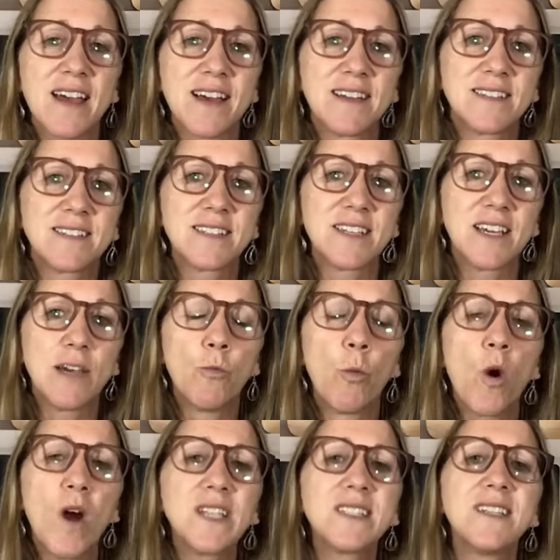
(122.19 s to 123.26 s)
And it
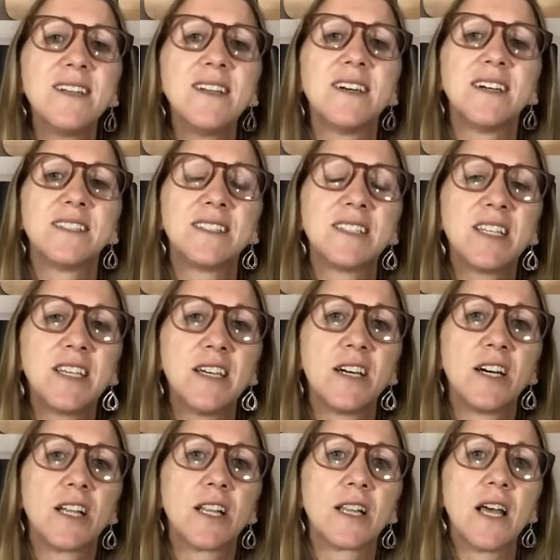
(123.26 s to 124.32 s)
wasn't
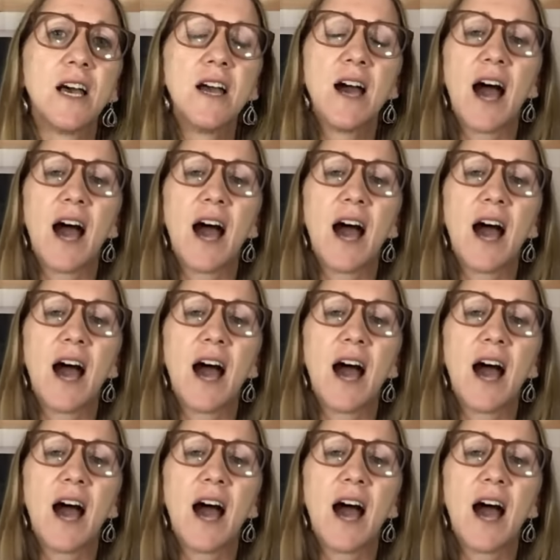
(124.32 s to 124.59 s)
until